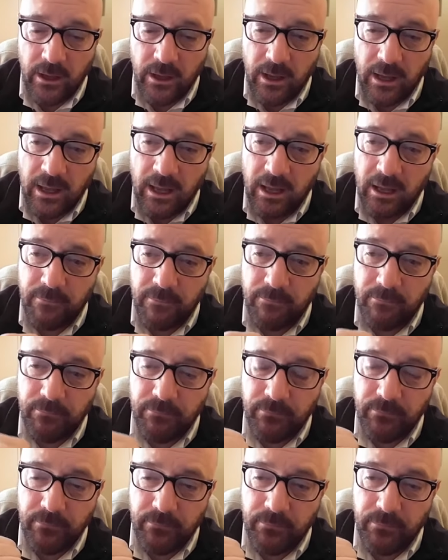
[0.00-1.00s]

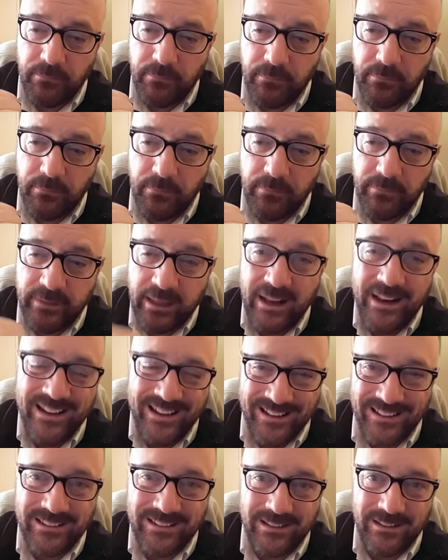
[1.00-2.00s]
That
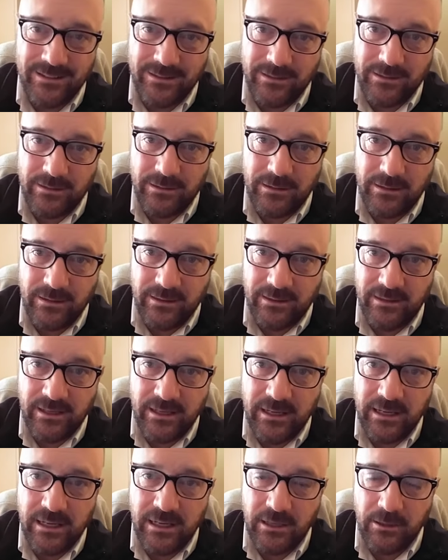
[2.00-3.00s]
isn't
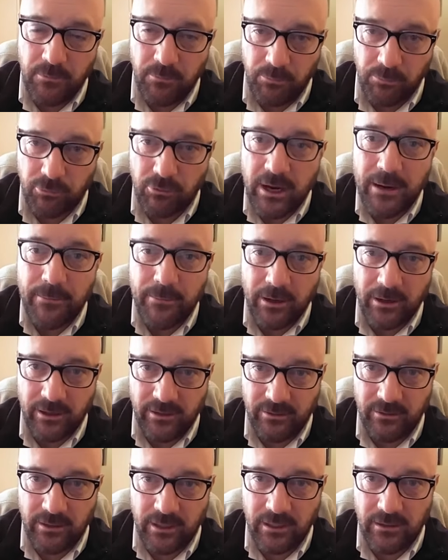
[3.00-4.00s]
the primary
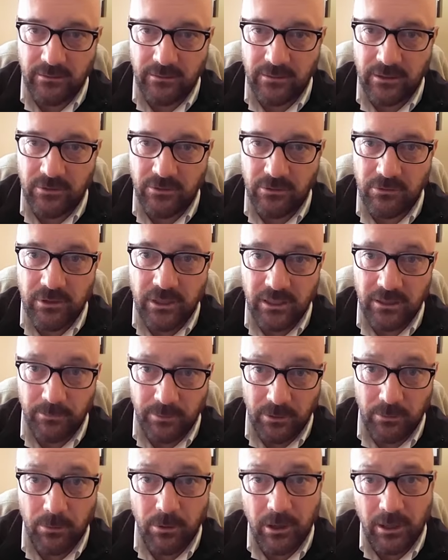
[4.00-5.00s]
thing that you need to
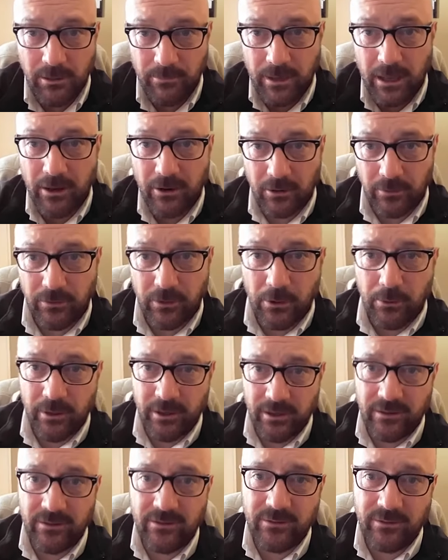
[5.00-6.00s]
be worried about, although it
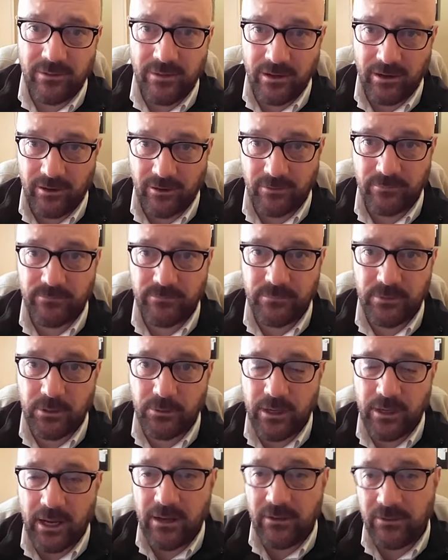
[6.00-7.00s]
is there.
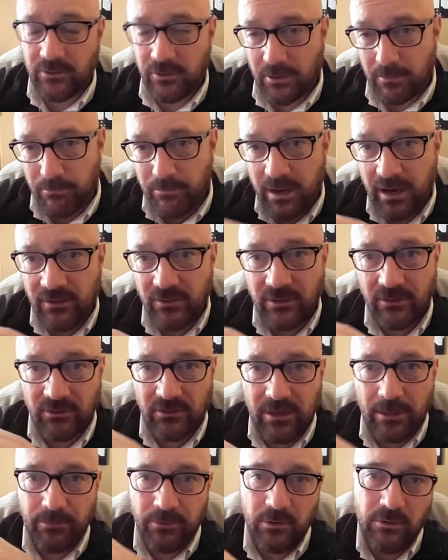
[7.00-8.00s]
Okay, so the basic
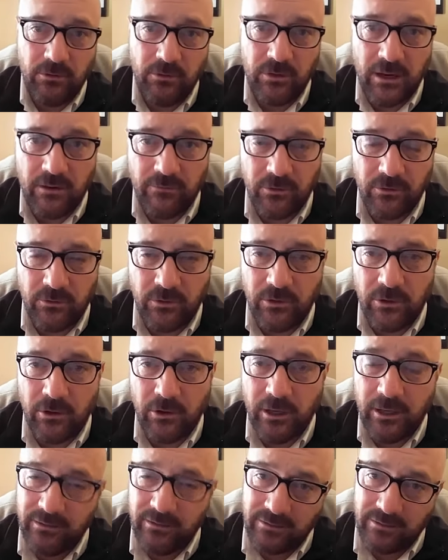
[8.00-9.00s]
steps that you take for
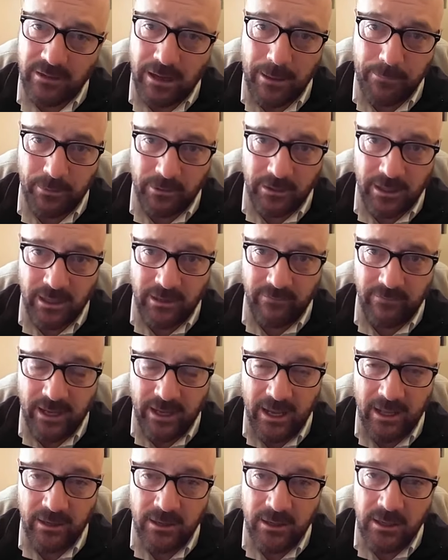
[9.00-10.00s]
security stop a lot of
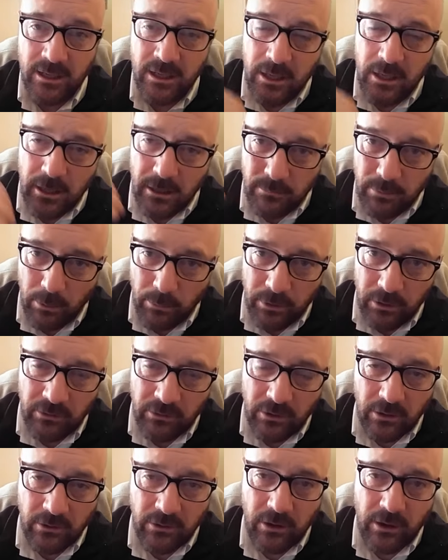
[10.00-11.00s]
that. But when you
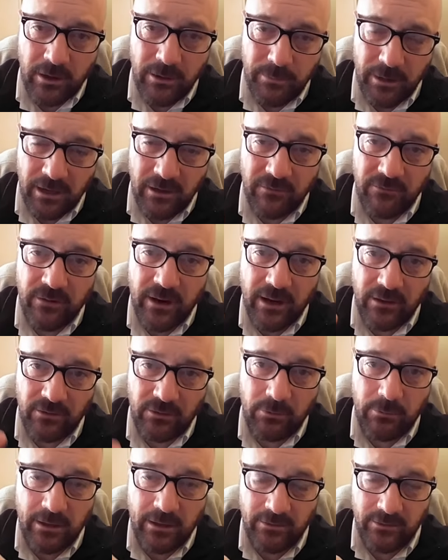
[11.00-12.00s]
start talking about advanced
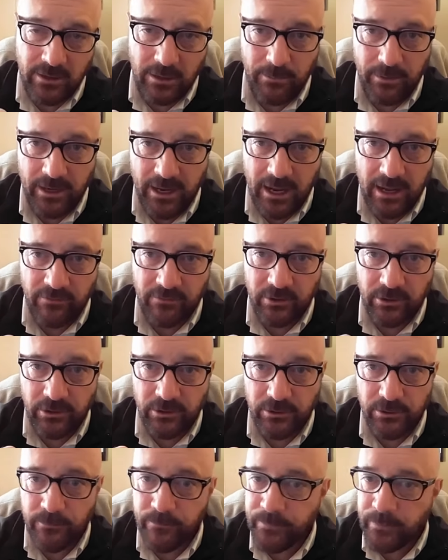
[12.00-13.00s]
threats coming after
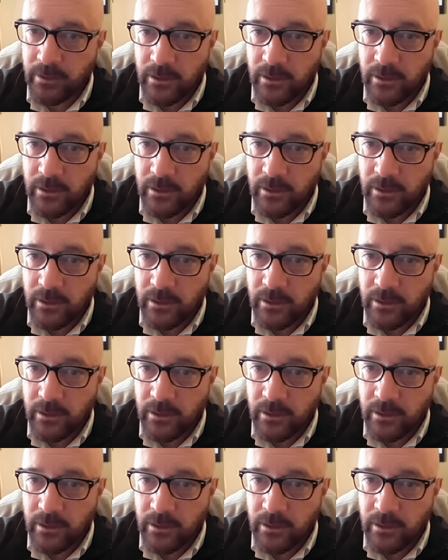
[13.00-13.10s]
you,